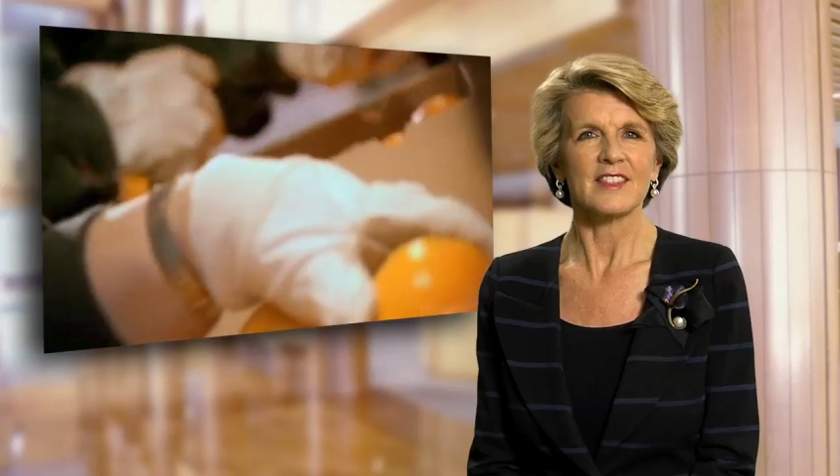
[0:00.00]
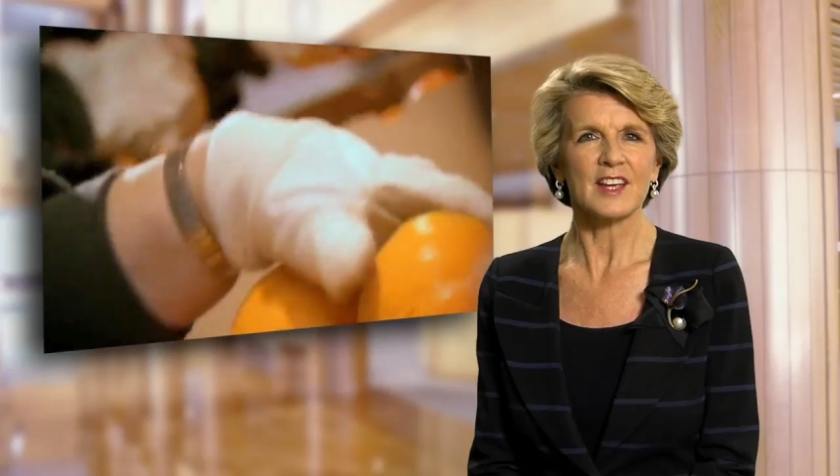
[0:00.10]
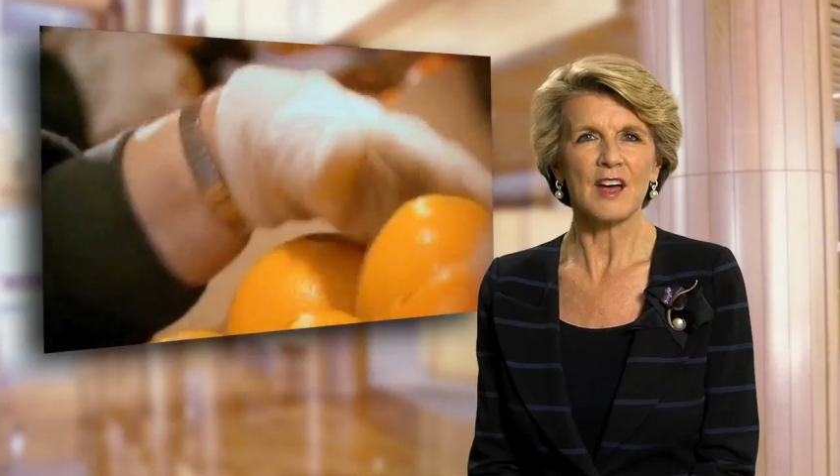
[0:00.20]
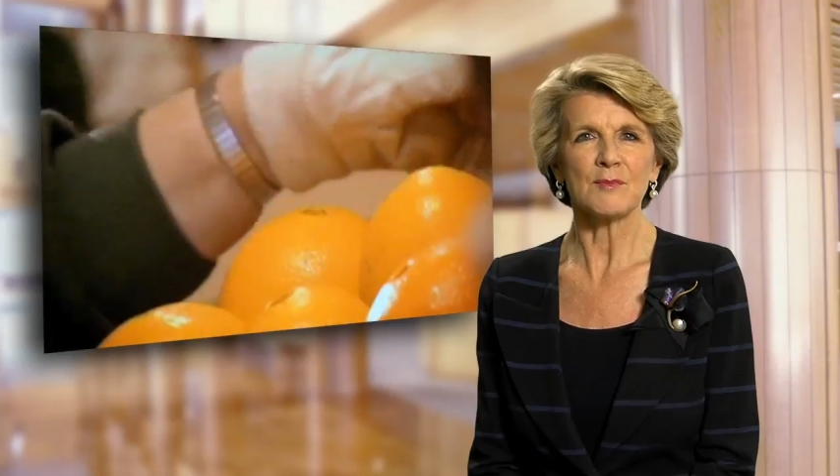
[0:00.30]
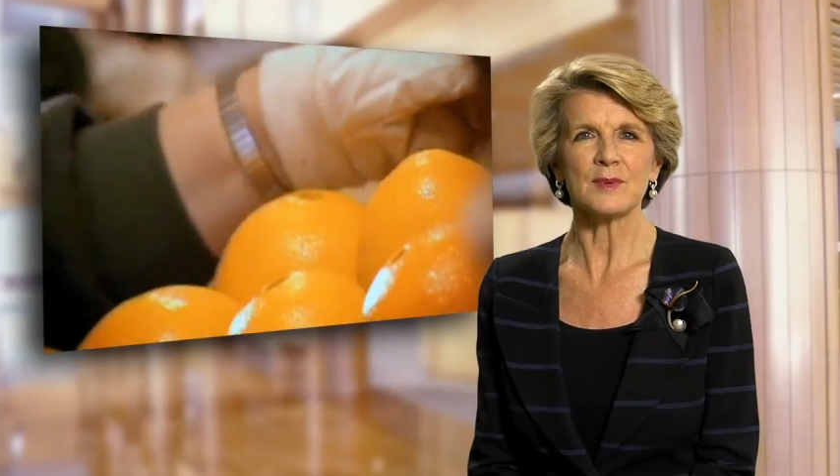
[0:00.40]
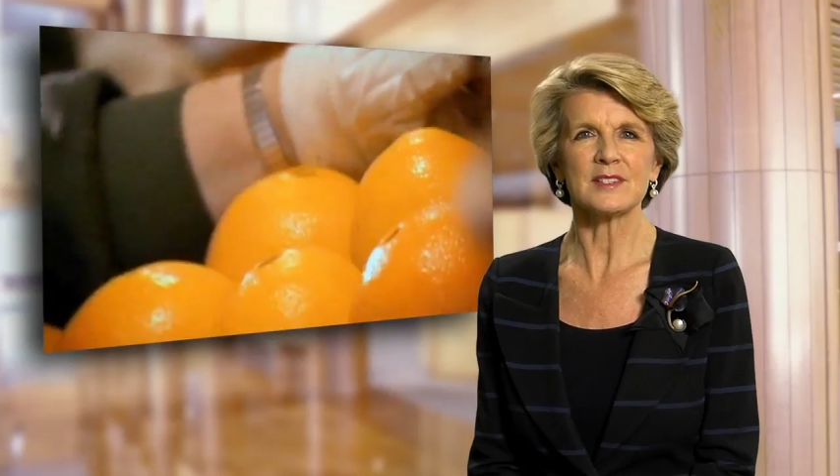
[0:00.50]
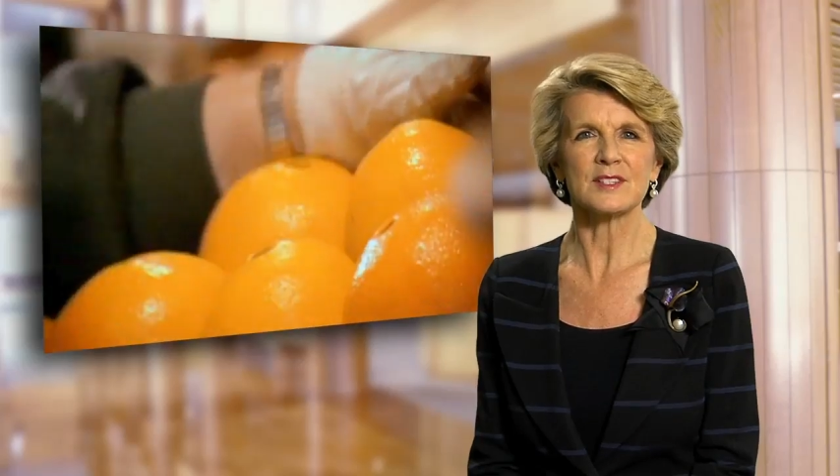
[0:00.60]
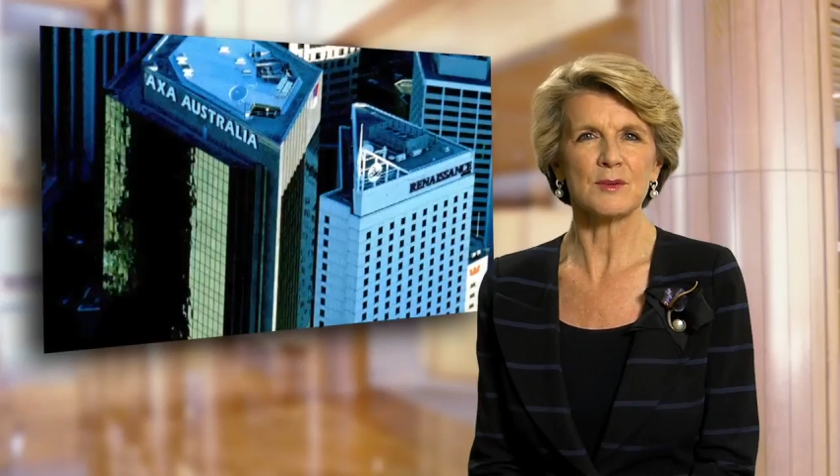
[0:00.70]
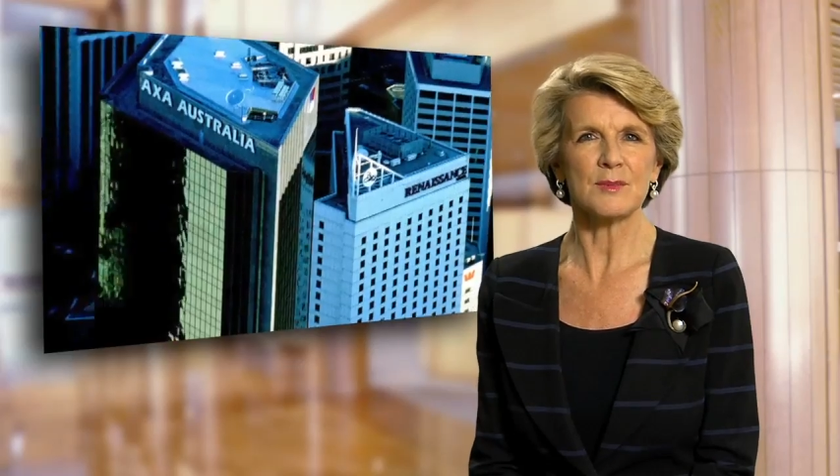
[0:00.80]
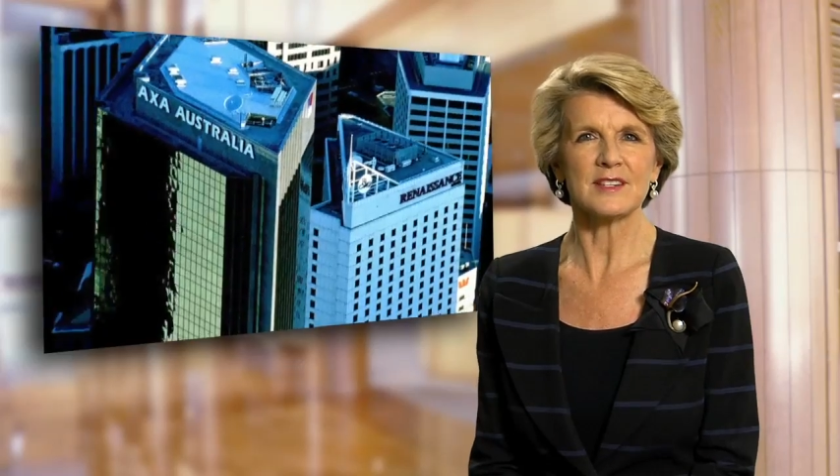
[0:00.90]
The government is
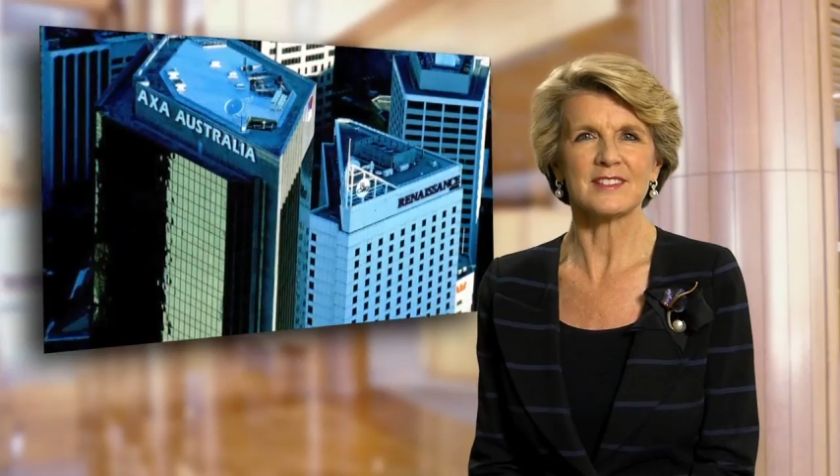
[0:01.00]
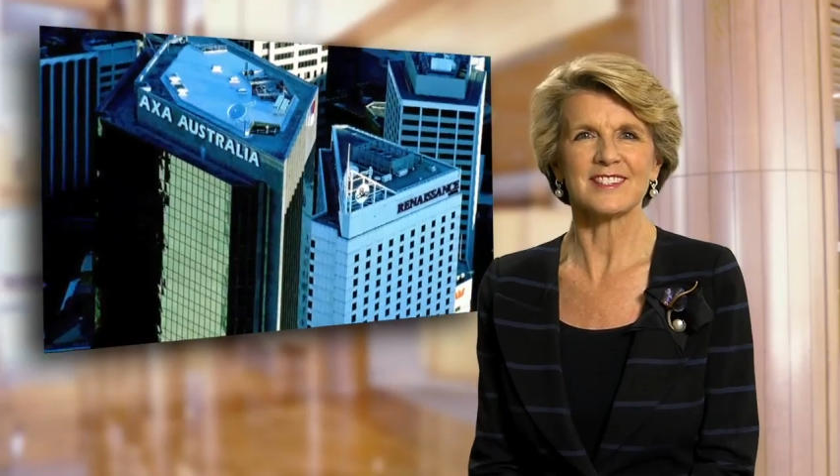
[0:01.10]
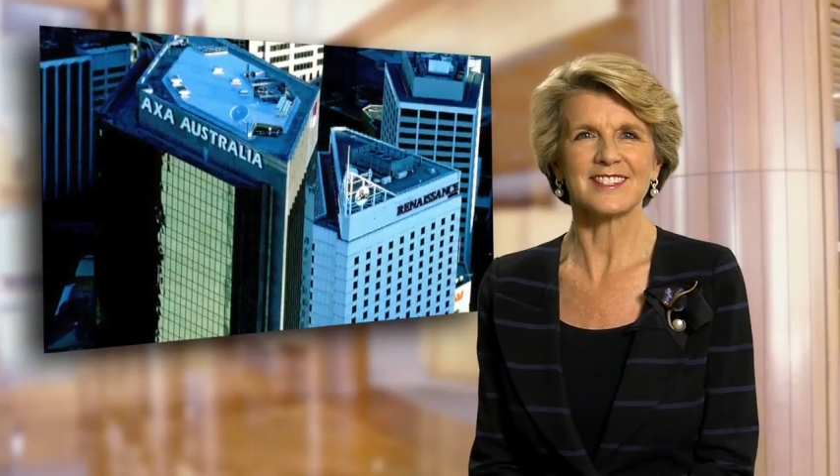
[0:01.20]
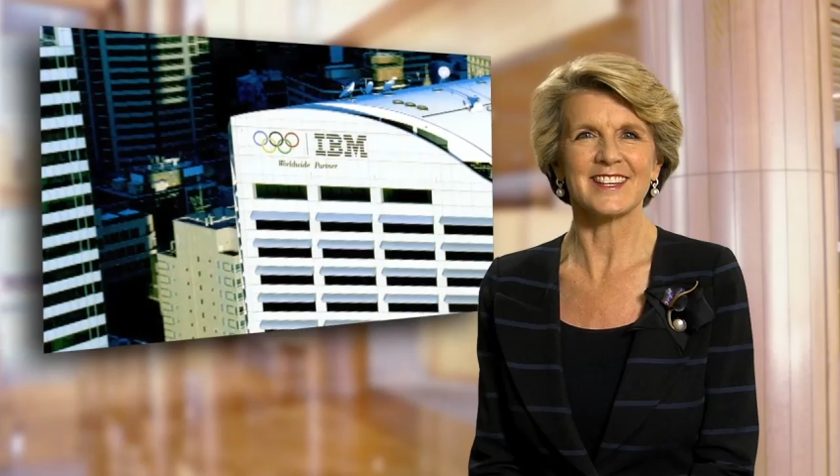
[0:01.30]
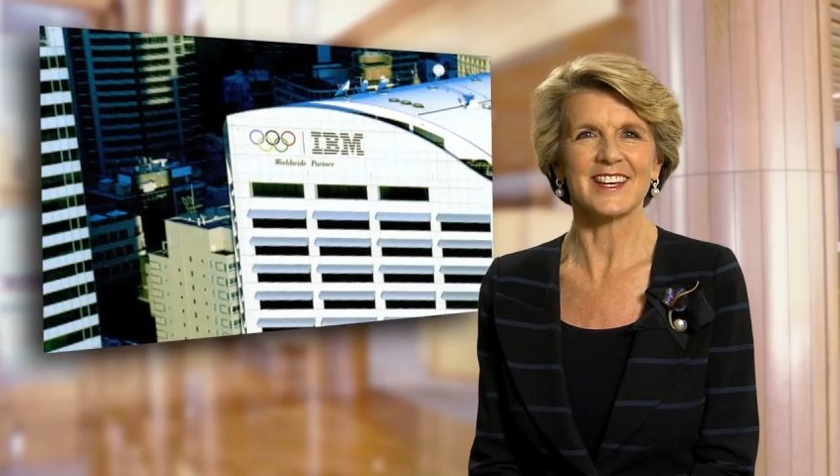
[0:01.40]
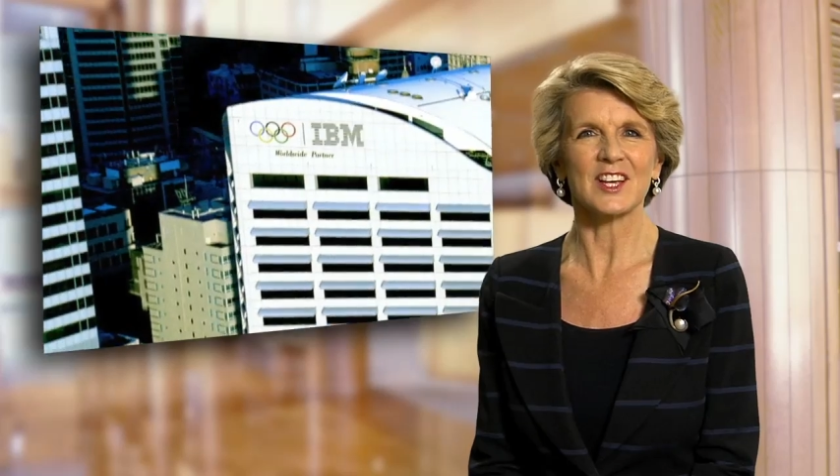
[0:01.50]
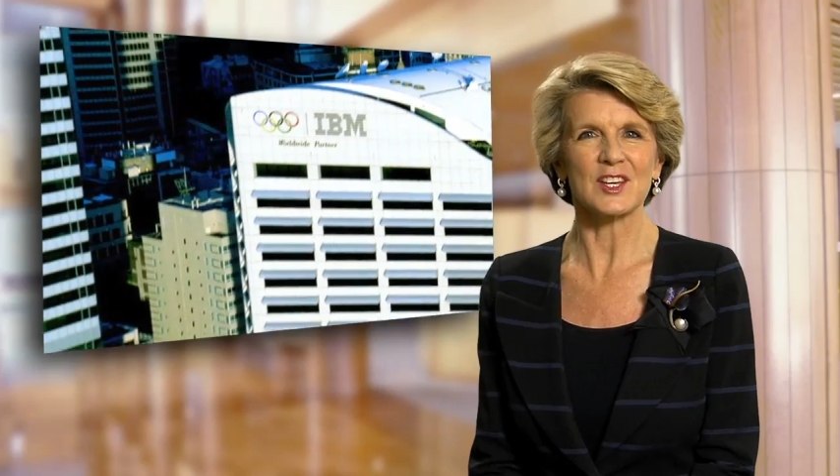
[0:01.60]
committed to seeing